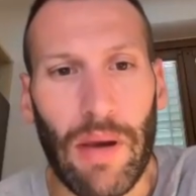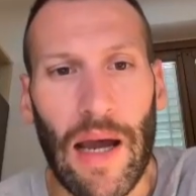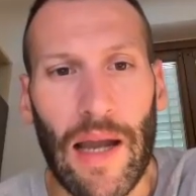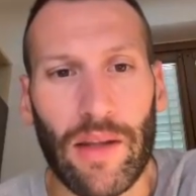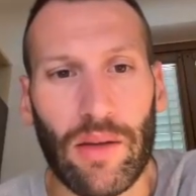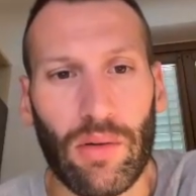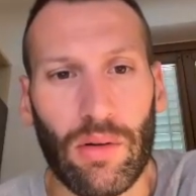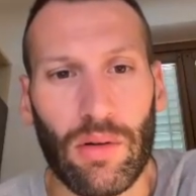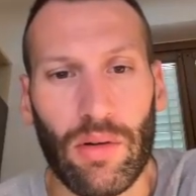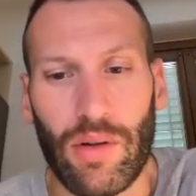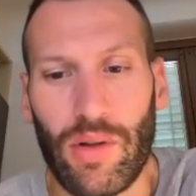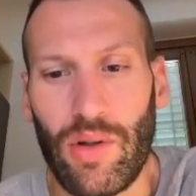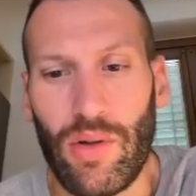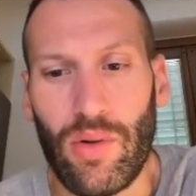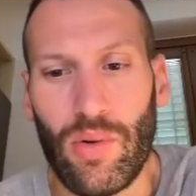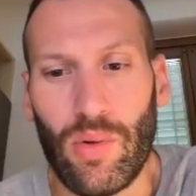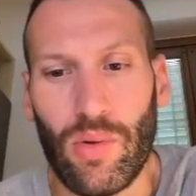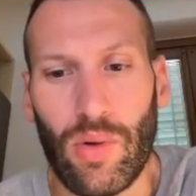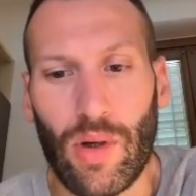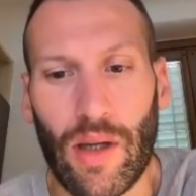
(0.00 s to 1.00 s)
Python
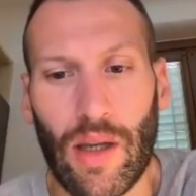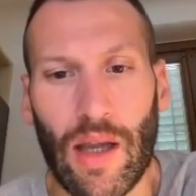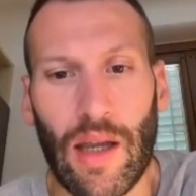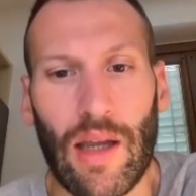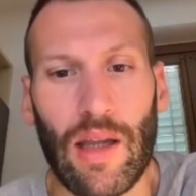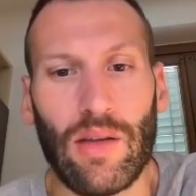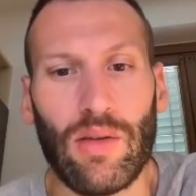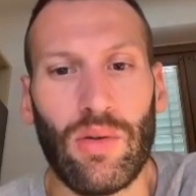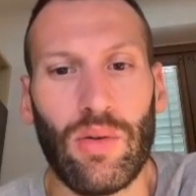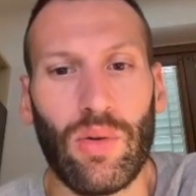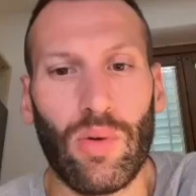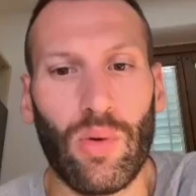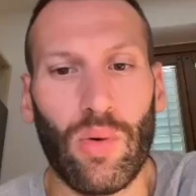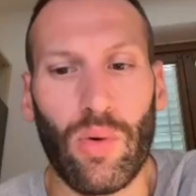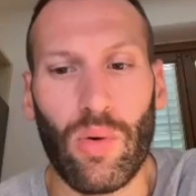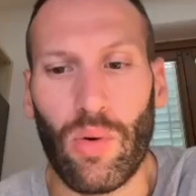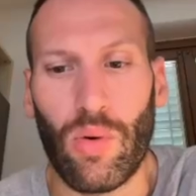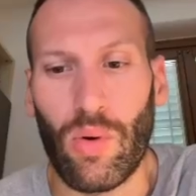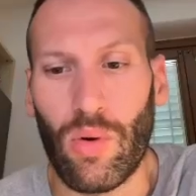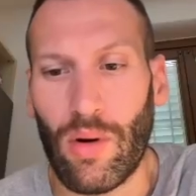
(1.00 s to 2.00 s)
you can
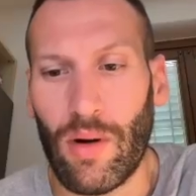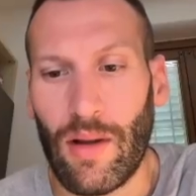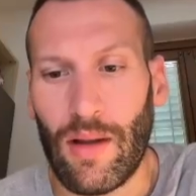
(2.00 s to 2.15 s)
do